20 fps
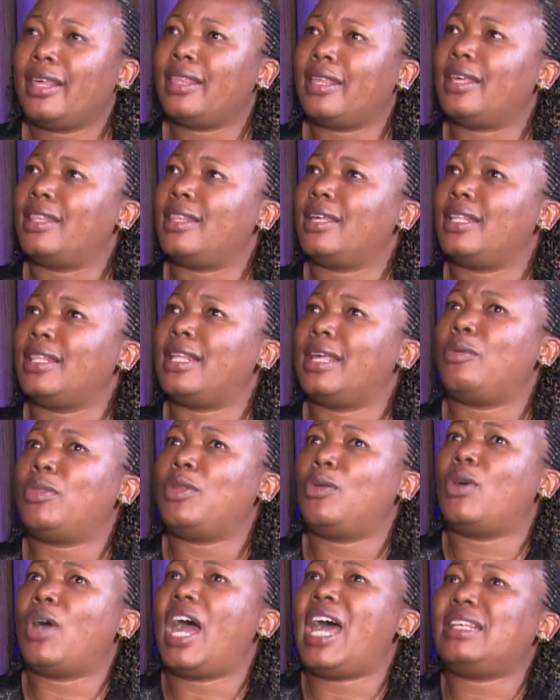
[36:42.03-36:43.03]
They
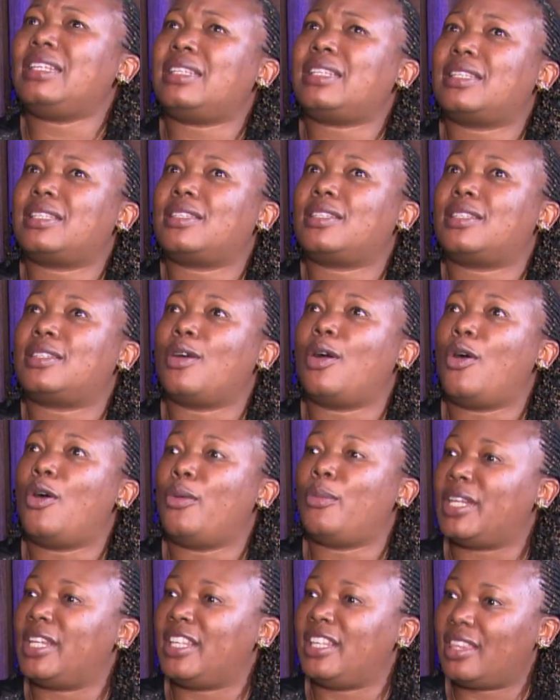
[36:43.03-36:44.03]
ask
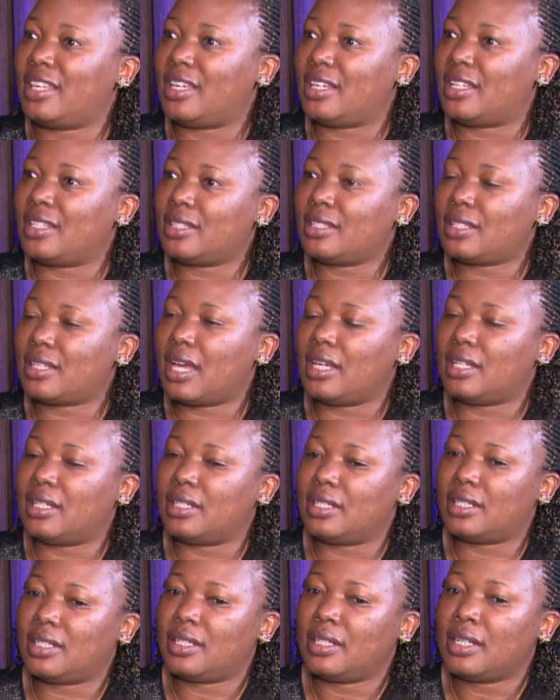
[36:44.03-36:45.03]
so many things,
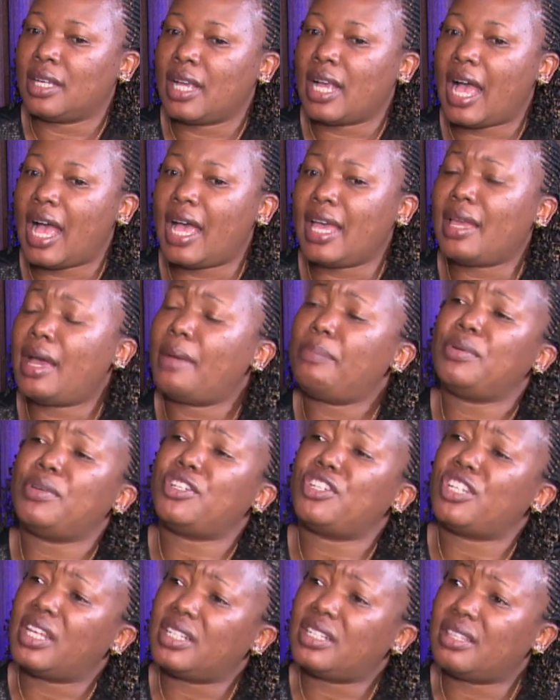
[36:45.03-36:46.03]
and I
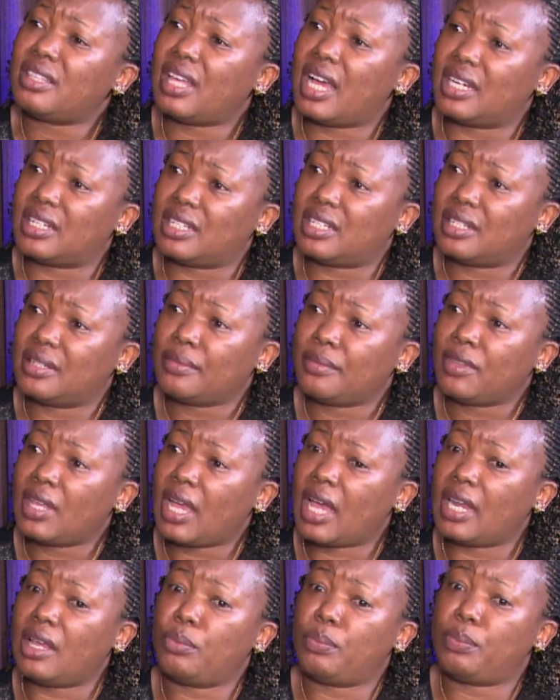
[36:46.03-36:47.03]
appreciate that.
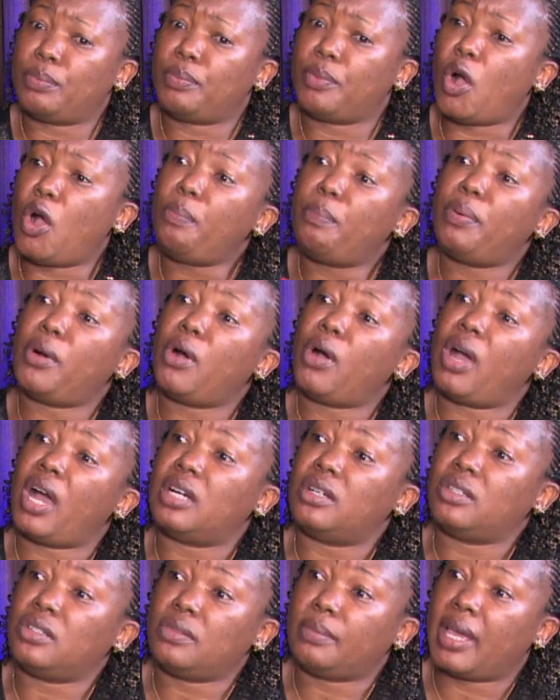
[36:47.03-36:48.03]
And I'll pour
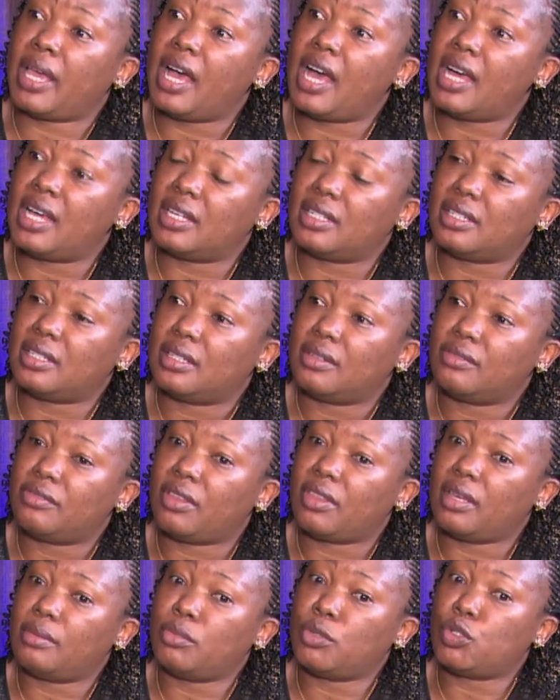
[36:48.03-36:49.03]
out my heart
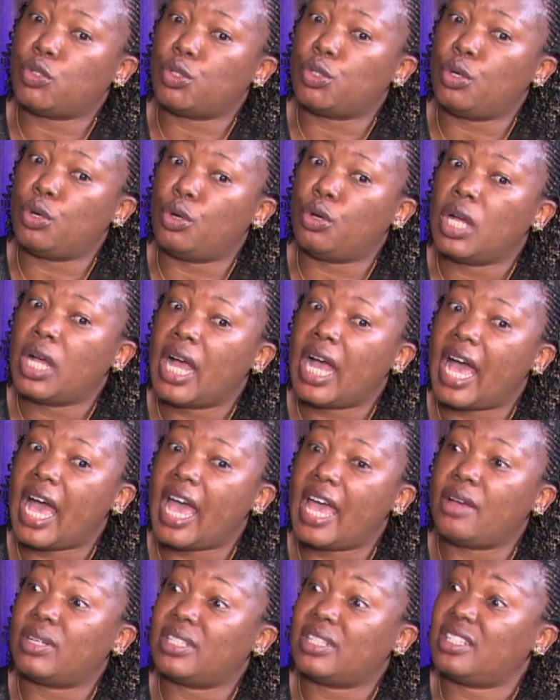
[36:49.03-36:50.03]
for them to know
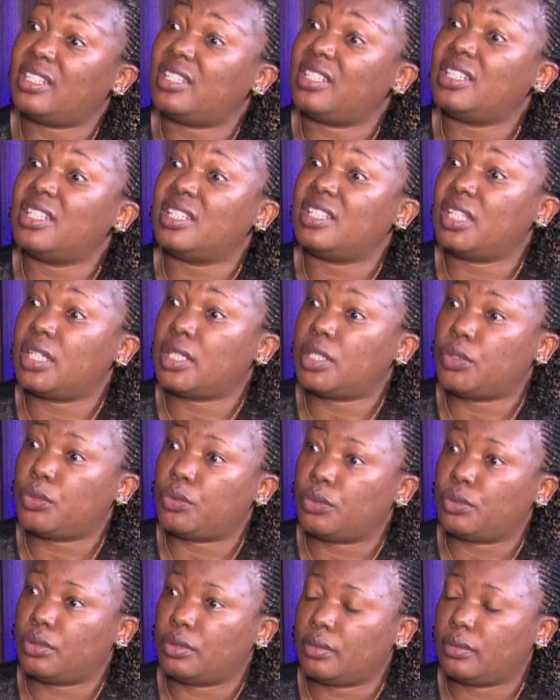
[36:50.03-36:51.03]
I was a teenager too.